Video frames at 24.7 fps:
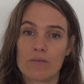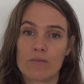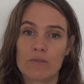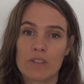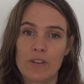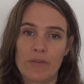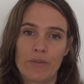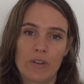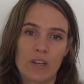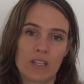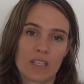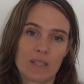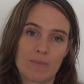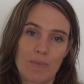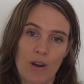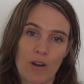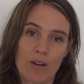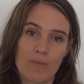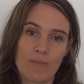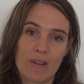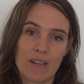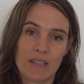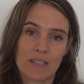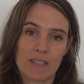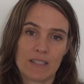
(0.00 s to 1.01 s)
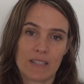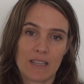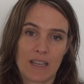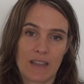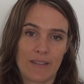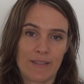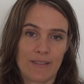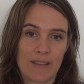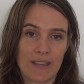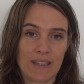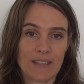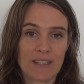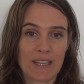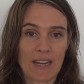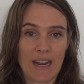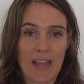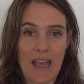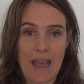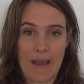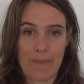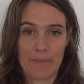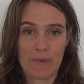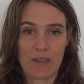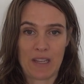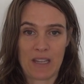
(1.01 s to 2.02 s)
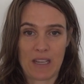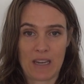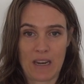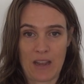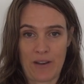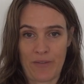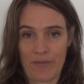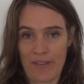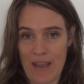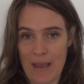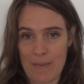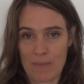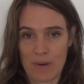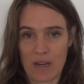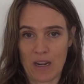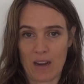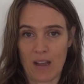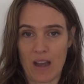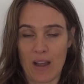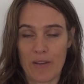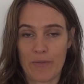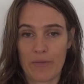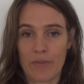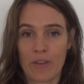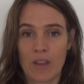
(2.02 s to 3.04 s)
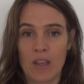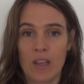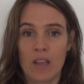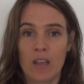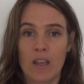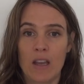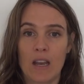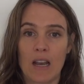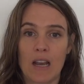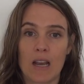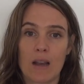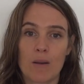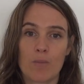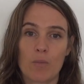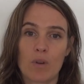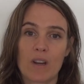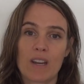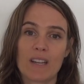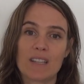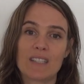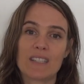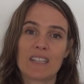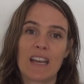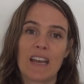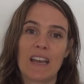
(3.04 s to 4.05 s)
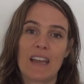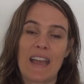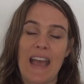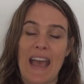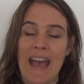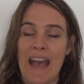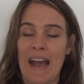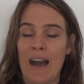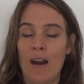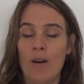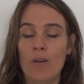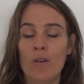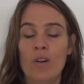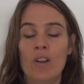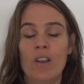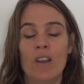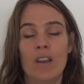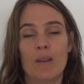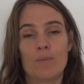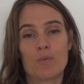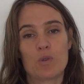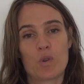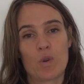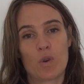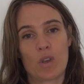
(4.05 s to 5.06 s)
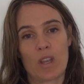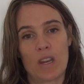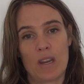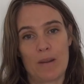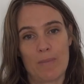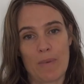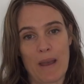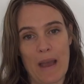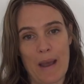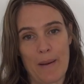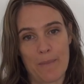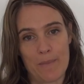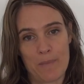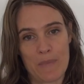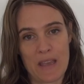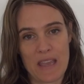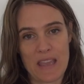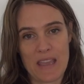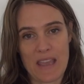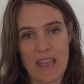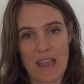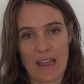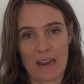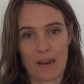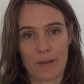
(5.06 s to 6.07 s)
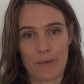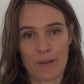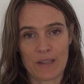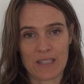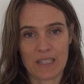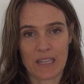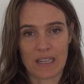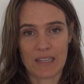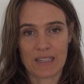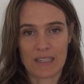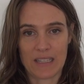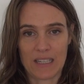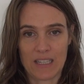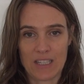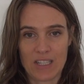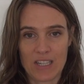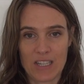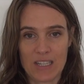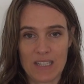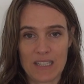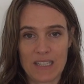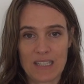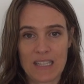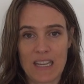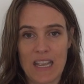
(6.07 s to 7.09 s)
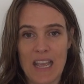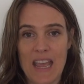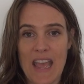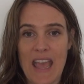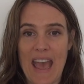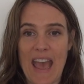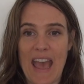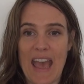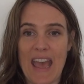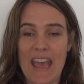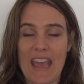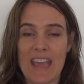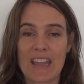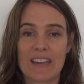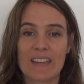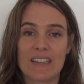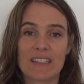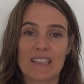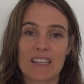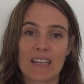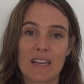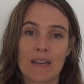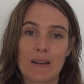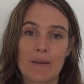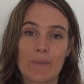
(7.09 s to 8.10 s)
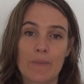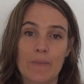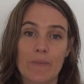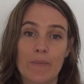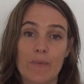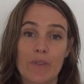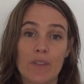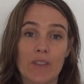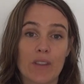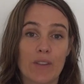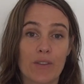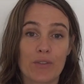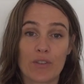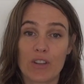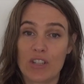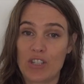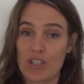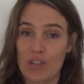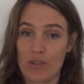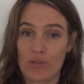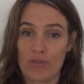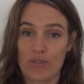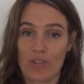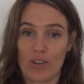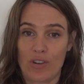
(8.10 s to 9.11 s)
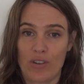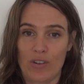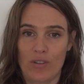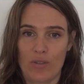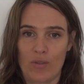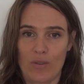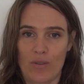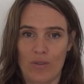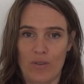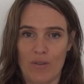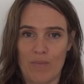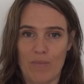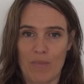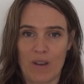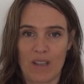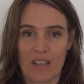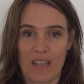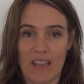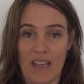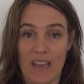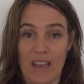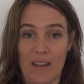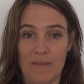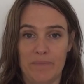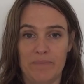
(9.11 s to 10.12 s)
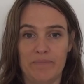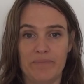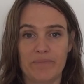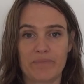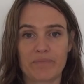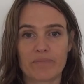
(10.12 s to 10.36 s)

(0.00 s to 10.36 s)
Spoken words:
different experiments and things that are happening in our family life. When I say our, talking about me, Eloisa Lytton-Hitchins, and the three children who are in my care.